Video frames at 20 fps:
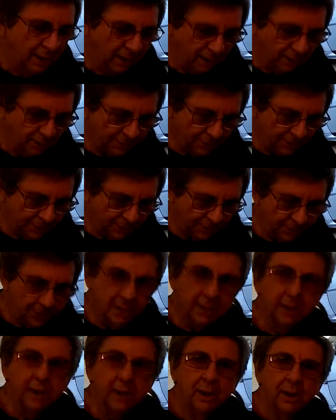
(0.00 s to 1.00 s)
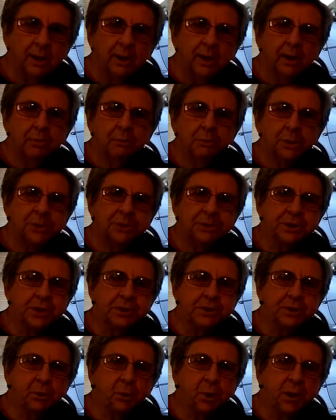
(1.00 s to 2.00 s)
All right.
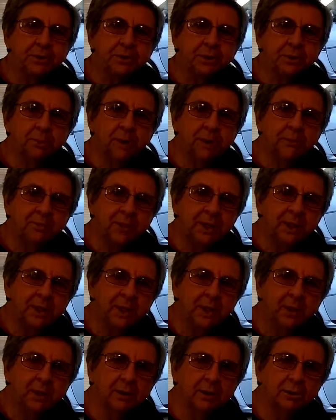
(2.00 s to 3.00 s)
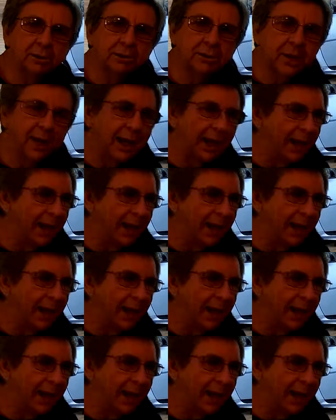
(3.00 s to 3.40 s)
Appreciate you watching my videos.